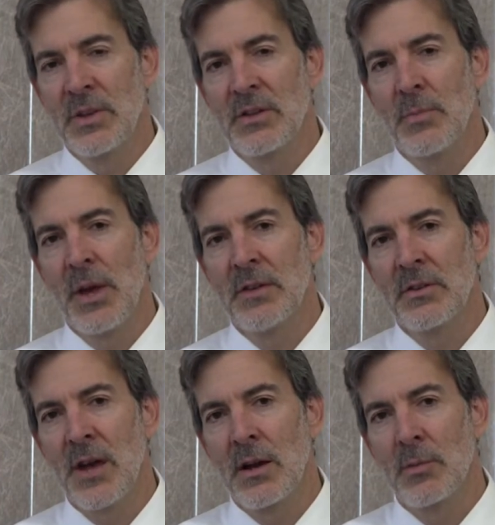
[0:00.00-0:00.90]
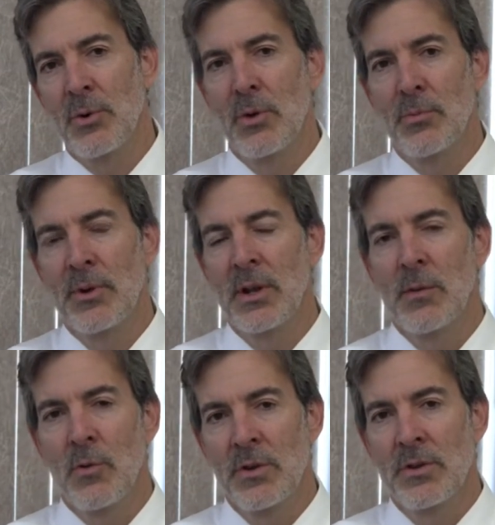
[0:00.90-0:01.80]
be spaced out
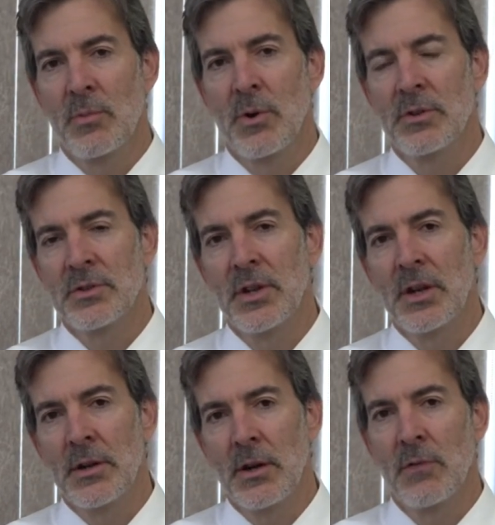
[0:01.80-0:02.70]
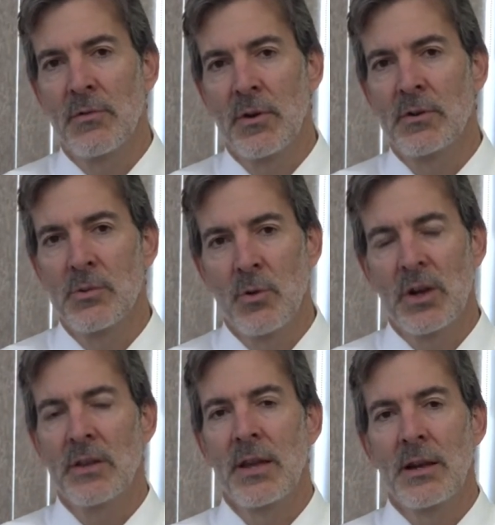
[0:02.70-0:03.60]
appropriately? What does the person need to know first?
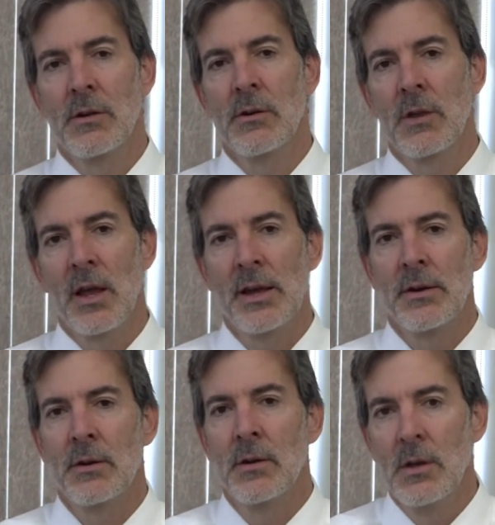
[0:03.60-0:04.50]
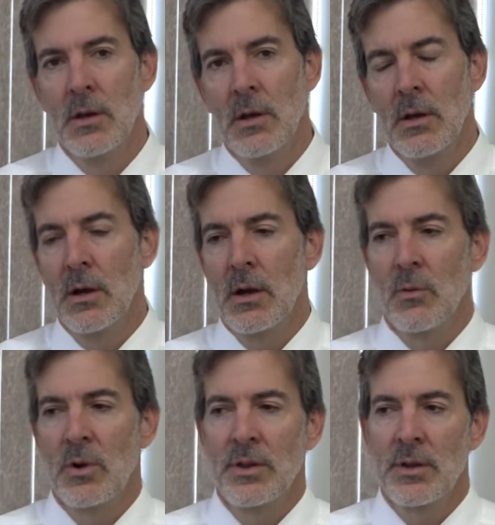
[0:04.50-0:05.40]
What can they learn later?
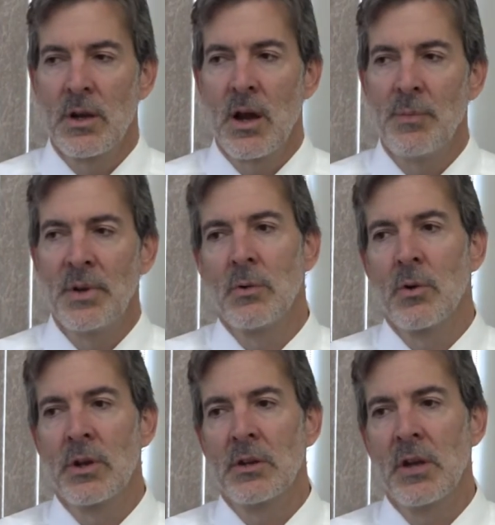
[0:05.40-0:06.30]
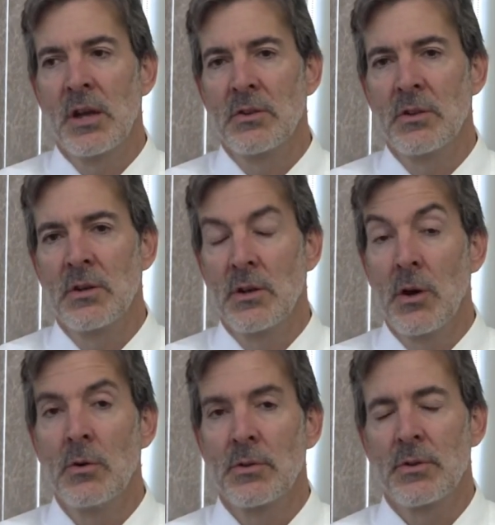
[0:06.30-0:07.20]
One of the common orientation
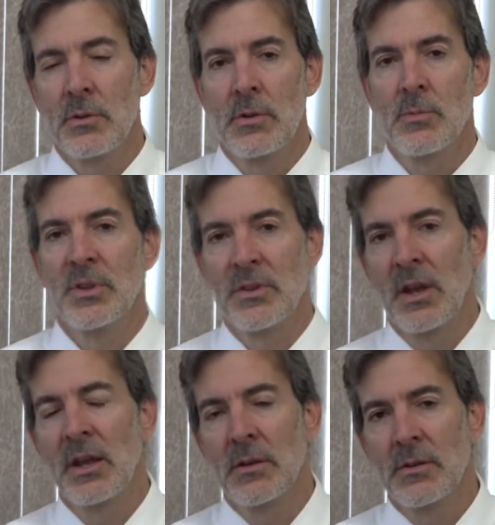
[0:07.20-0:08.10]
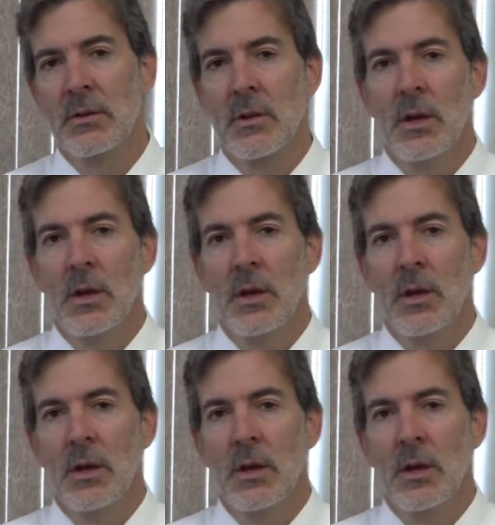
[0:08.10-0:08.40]
don'ts or the mistakes